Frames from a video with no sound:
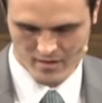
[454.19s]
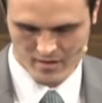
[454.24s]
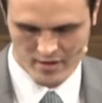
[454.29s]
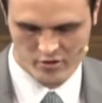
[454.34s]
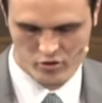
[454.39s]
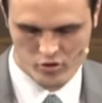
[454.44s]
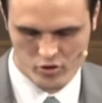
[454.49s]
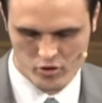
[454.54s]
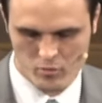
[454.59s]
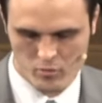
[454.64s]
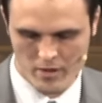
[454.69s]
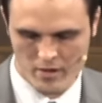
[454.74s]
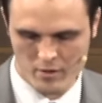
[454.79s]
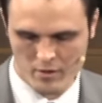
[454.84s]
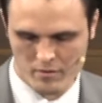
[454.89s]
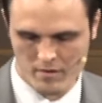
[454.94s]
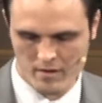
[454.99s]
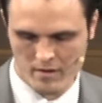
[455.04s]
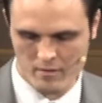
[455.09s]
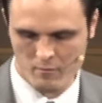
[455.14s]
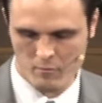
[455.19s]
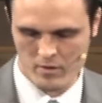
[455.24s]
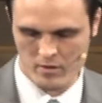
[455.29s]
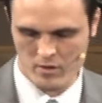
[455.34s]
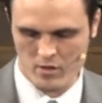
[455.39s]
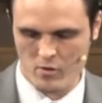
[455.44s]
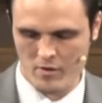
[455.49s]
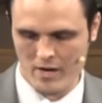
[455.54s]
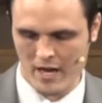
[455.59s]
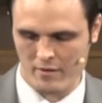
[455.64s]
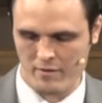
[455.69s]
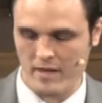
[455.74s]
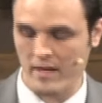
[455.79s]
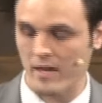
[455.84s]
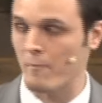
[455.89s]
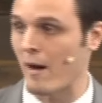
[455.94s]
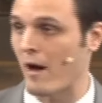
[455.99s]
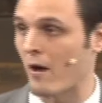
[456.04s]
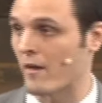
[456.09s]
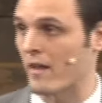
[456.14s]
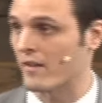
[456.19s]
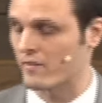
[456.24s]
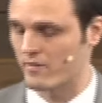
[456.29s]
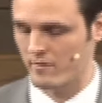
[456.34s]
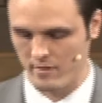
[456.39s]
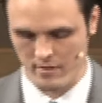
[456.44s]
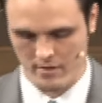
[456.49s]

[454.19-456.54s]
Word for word: It's true when you, th- when you and I think about it.